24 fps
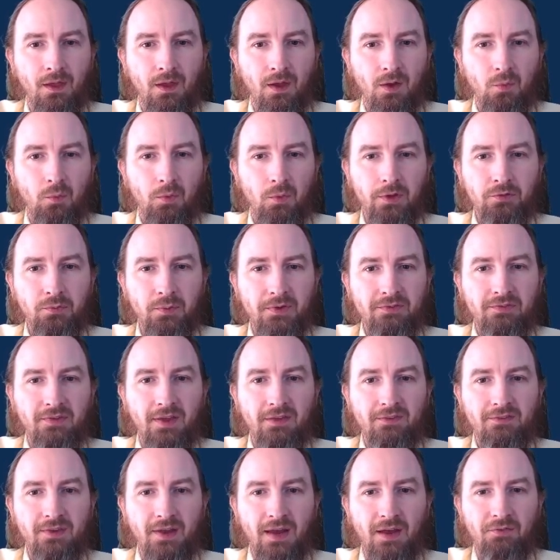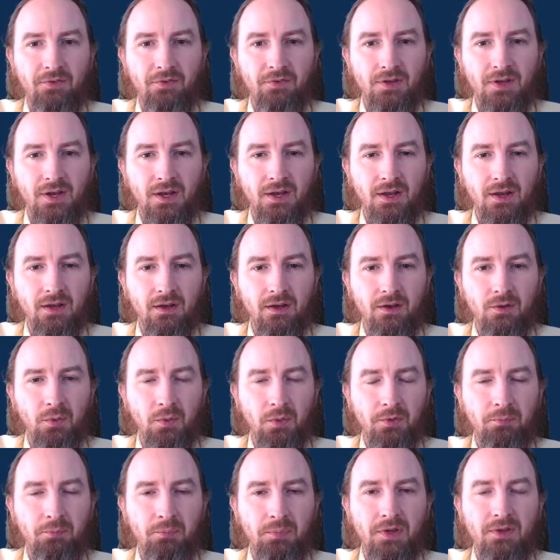Once we say scaffold init, it
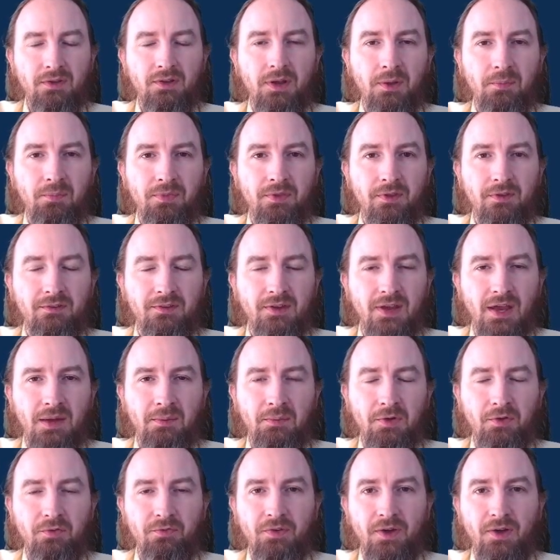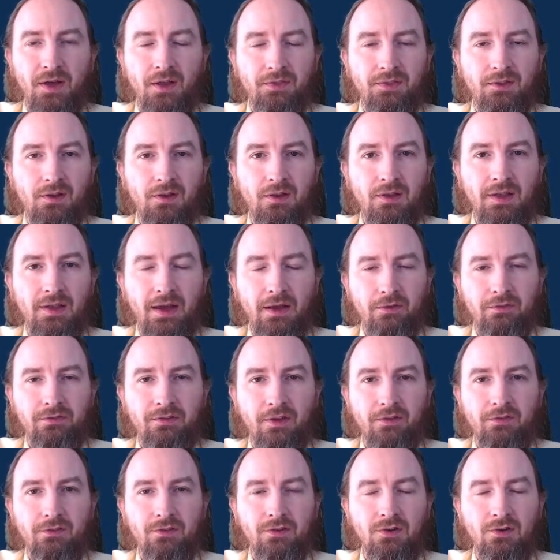will build up this YAML file that allows
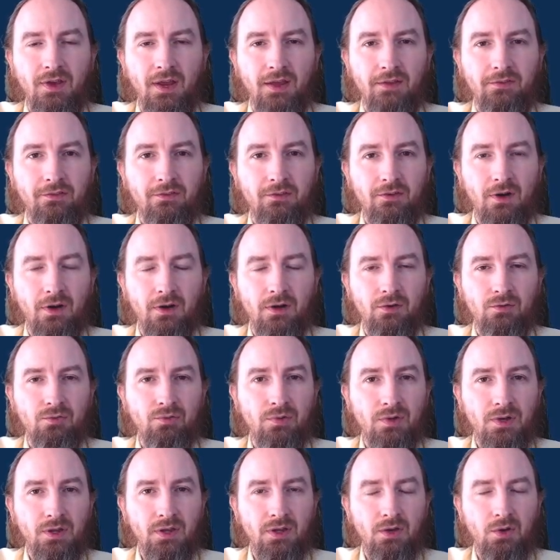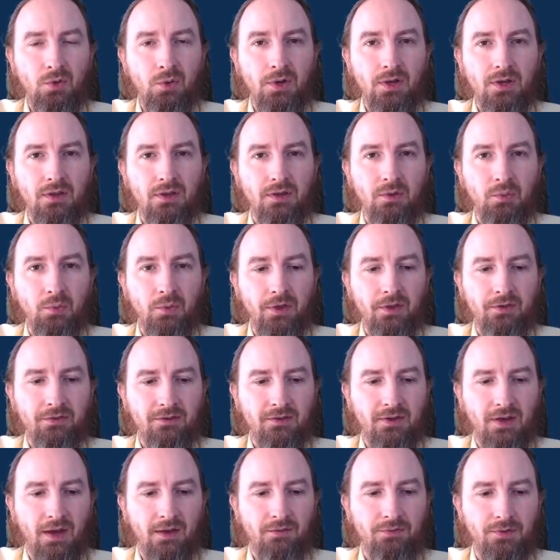us to get started really quickly with
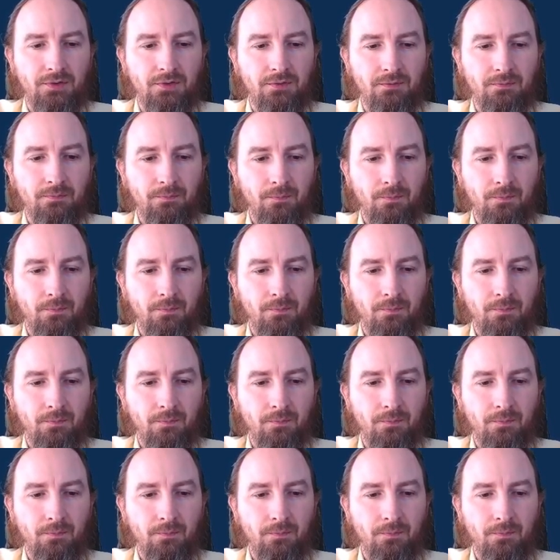scaffold.